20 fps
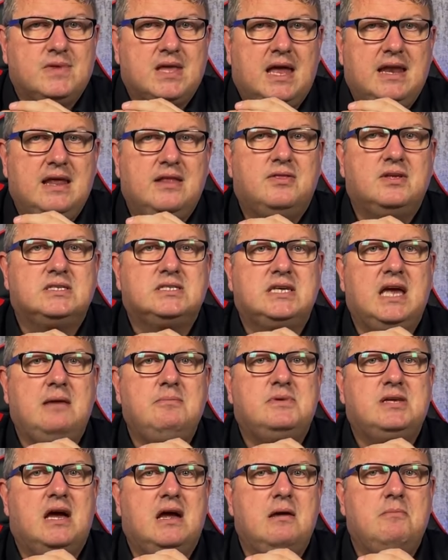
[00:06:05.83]
And at the
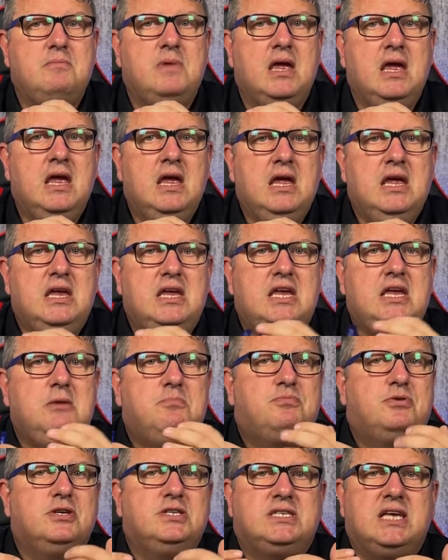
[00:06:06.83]
same time, he
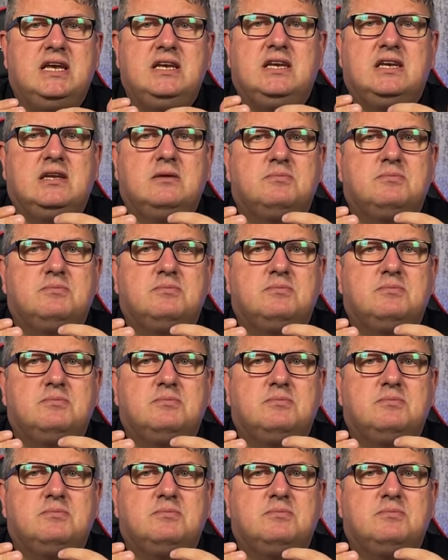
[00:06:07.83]
presented